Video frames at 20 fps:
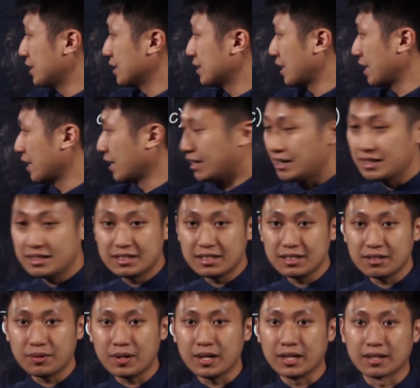is an
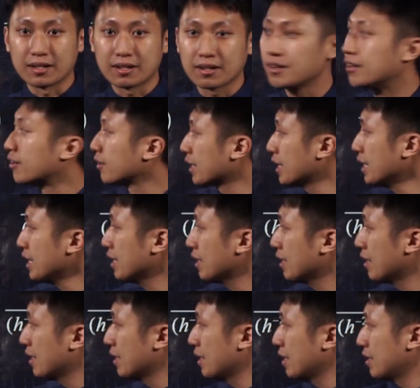easier one. Okay,
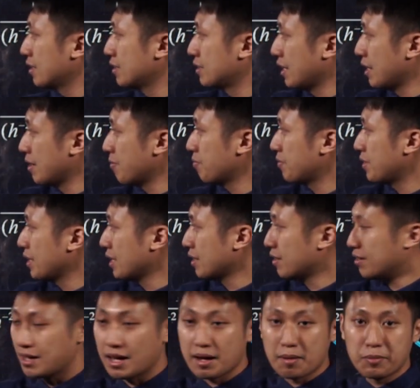same
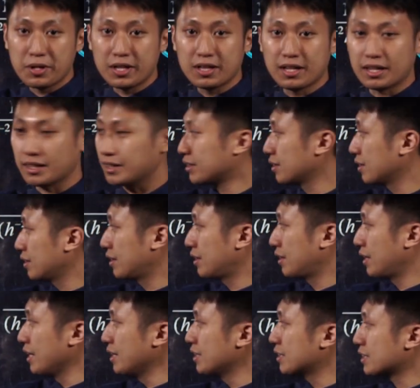thing, like
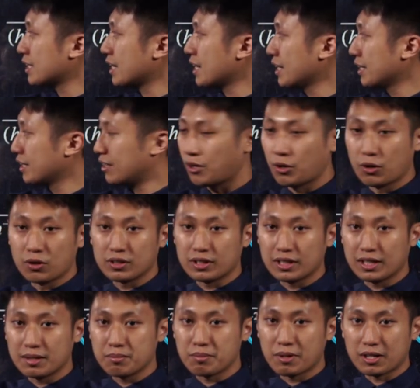inside the whole
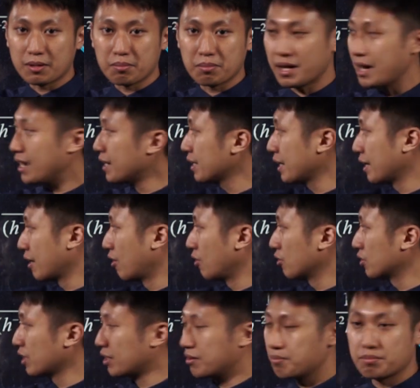thing multiply, then whole
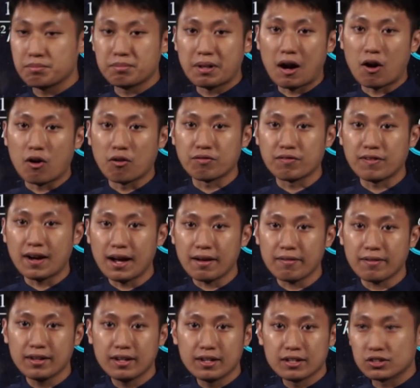thing power
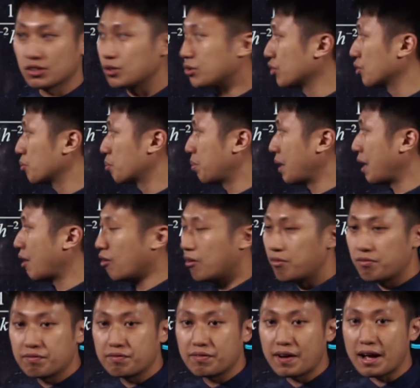5. So you power
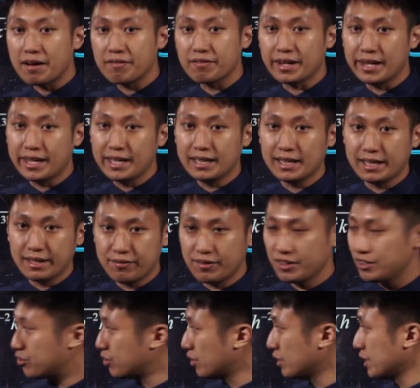5
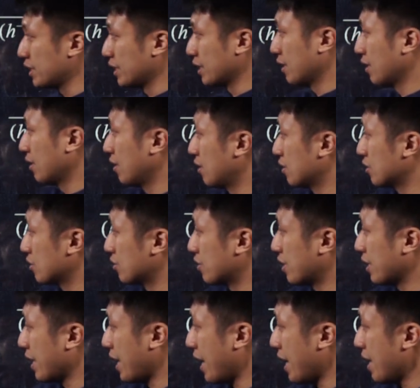individually. So
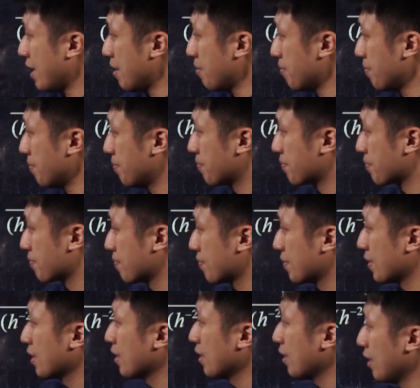write m,
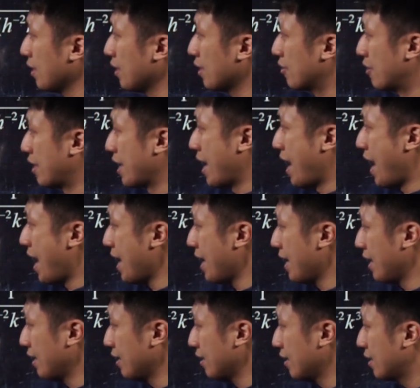write
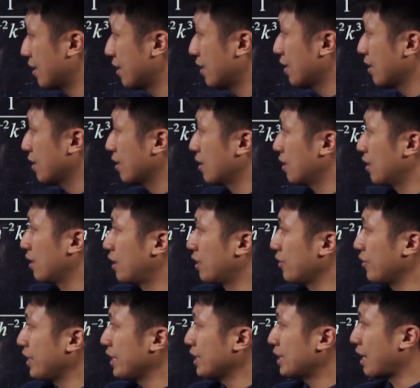n.
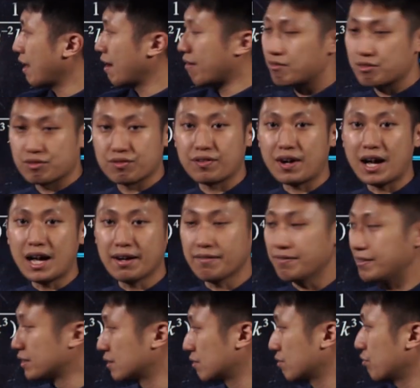3 times
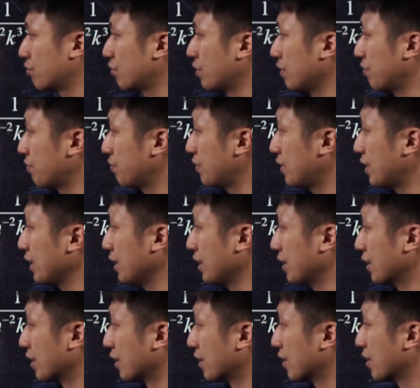5 is
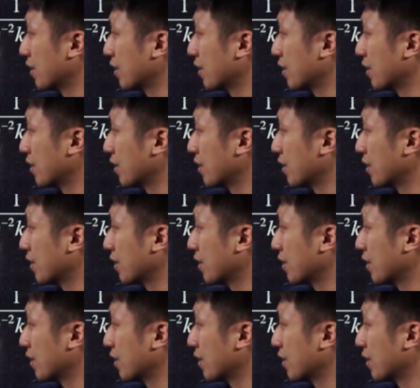15.